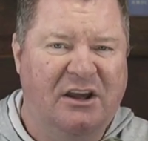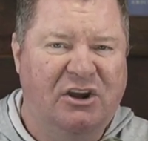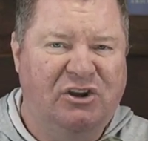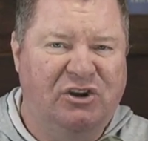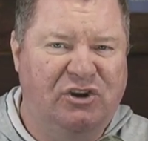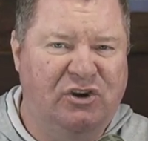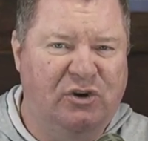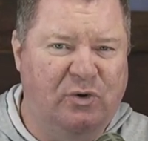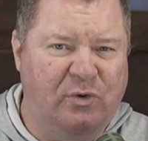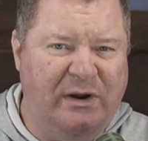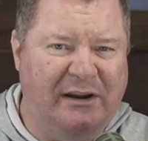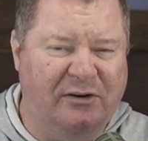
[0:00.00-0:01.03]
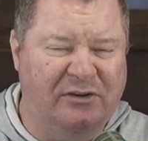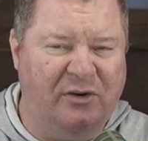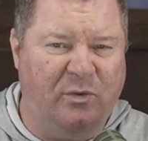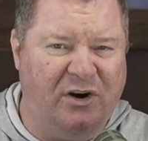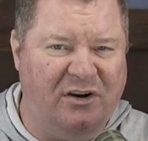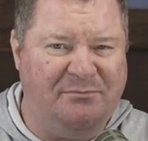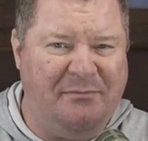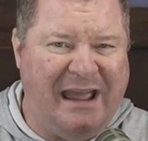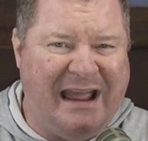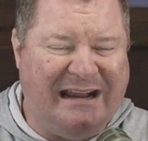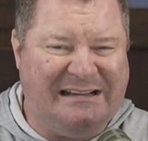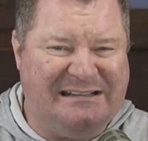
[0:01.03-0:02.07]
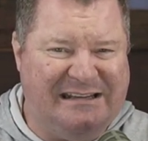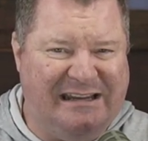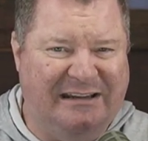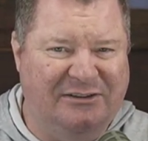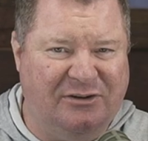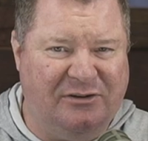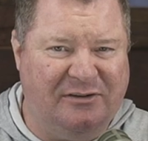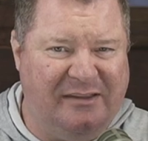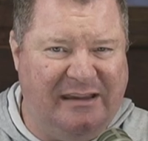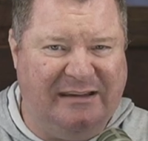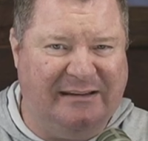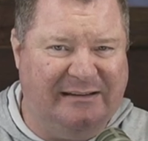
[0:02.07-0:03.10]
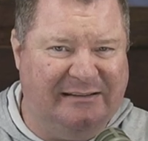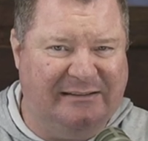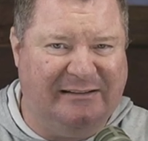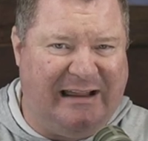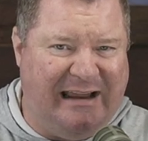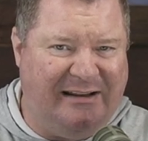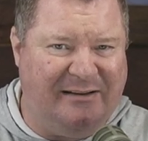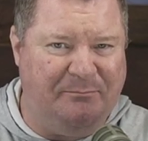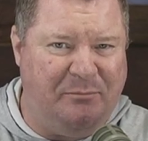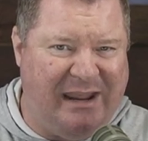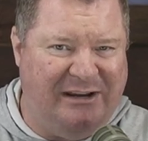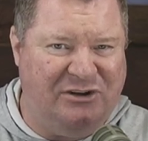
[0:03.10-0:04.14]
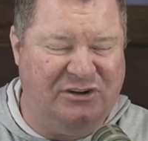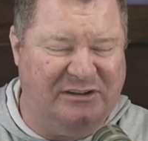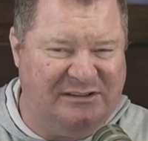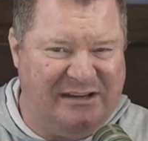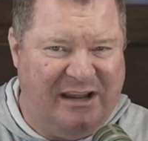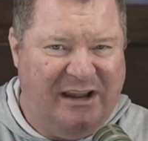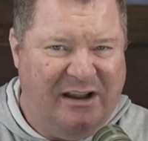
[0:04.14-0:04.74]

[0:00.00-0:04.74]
you hear the word magazine, you're thinking like pages.